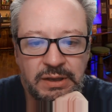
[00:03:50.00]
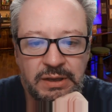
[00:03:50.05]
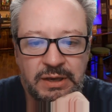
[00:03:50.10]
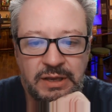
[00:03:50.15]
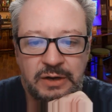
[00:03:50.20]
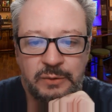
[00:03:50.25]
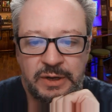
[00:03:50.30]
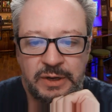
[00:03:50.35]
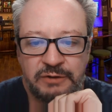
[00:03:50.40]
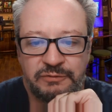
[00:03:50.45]

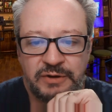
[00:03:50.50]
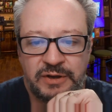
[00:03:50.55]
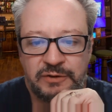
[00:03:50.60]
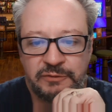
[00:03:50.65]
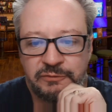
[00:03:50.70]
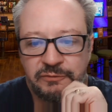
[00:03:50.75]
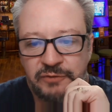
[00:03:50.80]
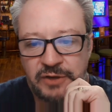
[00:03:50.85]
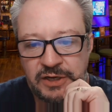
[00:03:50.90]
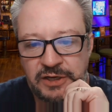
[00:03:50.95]
Anyway, I found
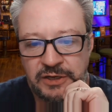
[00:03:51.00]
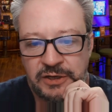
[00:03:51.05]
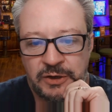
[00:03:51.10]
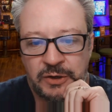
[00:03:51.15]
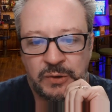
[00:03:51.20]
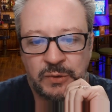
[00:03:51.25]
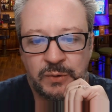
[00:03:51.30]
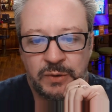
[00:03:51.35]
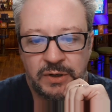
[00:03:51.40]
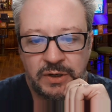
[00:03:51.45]
a
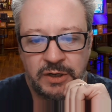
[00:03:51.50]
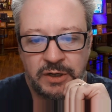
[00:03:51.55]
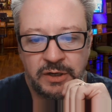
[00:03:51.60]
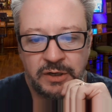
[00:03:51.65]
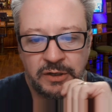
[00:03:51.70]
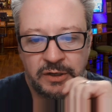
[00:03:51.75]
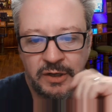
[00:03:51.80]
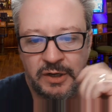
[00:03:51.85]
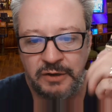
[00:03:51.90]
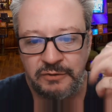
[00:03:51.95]
video
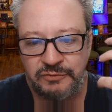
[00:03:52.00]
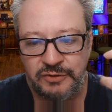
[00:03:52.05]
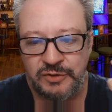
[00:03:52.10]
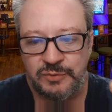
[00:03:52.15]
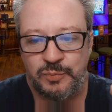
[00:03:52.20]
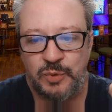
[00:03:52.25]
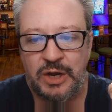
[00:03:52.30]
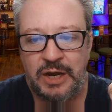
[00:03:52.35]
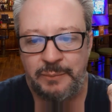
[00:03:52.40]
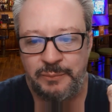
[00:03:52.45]
of this
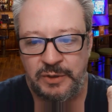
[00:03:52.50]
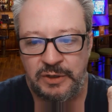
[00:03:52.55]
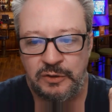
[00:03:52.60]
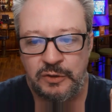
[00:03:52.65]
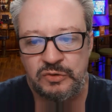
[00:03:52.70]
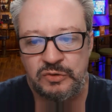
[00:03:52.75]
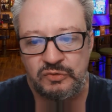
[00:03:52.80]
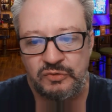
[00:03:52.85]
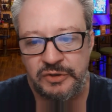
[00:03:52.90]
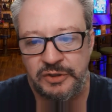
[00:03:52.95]
prop, and it
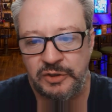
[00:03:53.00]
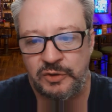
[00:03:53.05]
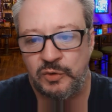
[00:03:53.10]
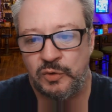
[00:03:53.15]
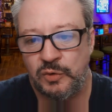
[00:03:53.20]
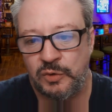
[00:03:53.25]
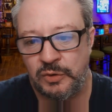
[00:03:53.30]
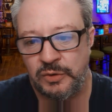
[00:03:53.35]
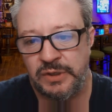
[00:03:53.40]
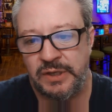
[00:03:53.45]
looked really
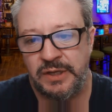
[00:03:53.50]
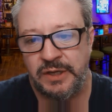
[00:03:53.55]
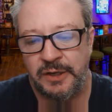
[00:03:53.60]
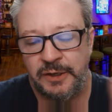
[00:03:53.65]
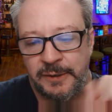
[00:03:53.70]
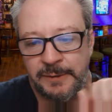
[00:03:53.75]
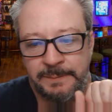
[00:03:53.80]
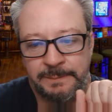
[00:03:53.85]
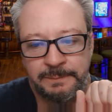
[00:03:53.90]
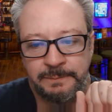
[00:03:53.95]
cool.
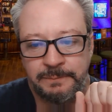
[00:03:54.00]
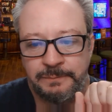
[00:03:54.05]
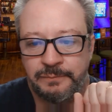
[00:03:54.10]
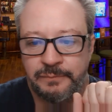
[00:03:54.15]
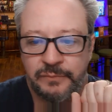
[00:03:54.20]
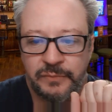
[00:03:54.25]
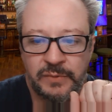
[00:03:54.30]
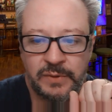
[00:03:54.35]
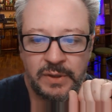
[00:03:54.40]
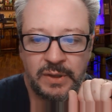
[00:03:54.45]

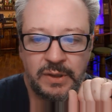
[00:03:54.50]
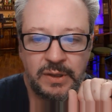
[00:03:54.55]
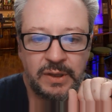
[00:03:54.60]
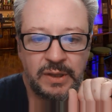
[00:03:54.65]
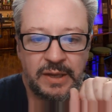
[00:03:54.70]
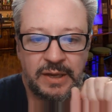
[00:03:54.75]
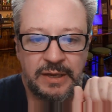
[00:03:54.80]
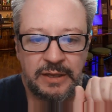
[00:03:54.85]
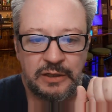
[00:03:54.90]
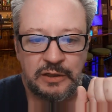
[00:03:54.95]

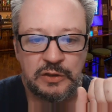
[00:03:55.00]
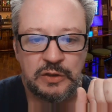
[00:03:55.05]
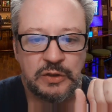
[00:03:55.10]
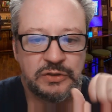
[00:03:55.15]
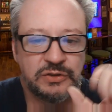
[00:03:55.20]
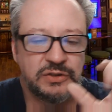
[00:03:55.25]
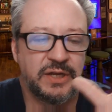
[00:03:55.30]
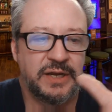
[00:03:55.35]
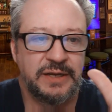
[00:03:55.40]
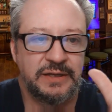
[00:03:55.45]
And it
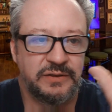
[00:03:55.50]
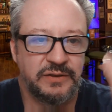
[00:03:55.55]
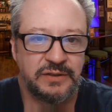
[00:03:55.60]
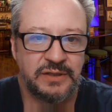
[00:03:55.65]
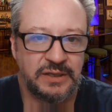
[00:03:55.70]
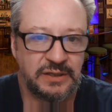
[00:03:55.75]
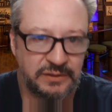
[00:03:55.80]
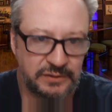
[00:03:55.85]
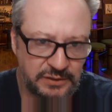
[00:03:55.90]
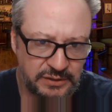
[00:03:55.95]
looks like that
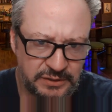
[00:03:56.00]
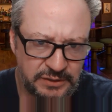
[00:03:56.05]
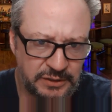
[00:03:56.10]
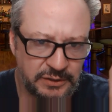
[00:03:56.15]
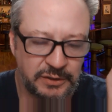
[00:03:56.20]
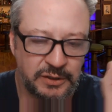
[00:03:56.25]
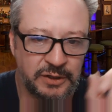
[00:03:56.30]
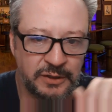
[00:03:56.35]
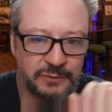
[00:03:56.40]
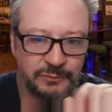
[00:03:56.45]
they did
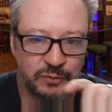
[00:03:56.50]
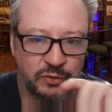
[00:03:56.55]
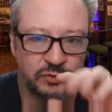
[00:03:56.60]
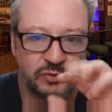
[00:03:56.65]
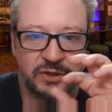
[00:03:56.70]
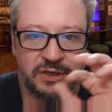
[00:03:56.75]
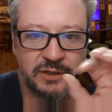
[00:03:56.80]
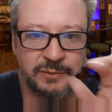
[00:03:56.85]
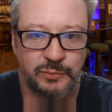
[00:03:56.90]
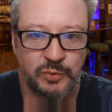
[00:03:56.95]
it
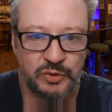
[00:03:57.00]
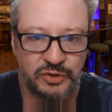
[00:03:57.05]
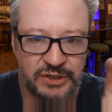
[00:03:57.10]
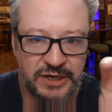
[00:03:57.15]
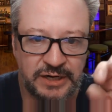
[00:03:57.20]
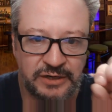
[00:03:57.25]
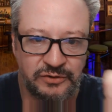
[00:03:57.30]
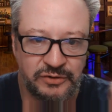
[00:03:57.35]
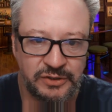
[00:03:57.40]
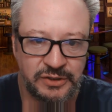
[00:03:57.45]
using like a
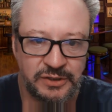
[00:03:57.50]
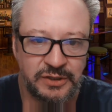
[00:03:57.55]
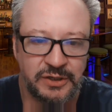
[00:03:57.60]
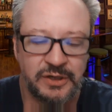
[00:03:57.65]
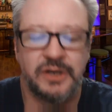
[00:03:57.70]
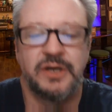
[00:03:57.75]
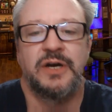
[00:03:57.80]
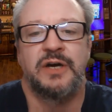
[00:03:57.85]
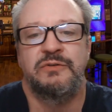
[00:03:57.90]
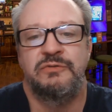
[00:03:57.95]

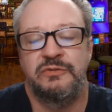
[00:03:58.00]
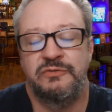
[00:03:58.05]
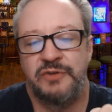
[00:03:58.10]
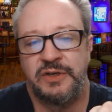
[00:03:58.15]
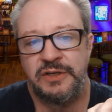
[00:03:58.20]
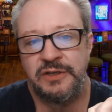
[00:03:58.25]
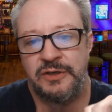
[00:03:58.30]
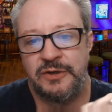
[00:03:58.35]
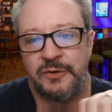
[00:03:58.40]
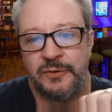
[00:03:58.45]
projection of a
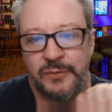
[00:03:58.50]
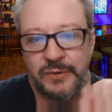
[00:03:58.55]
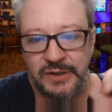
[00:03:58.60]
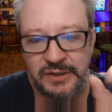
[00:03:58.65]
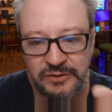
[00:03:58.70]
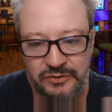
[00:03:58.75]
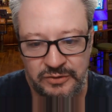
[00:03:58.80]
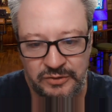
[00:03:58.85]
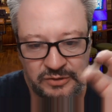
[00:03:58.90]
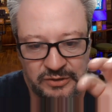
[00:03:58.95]
video
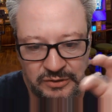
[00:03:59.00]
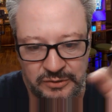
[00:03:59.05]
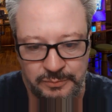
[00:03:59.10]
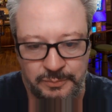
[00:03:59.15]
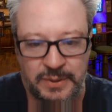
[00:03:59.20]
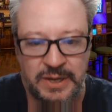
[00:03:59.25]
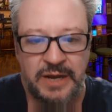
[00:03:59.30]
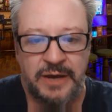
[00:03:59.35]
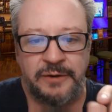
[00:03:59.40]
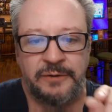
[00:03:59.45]
into this
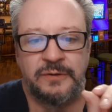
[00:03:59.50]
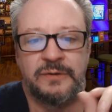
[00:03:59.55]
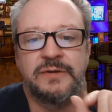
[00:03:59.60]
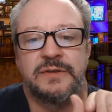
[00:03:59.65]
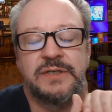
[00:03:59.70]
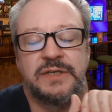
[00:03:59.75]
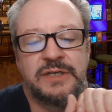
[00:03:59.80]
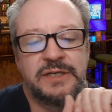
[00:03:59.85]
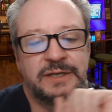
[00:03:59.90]
bottle.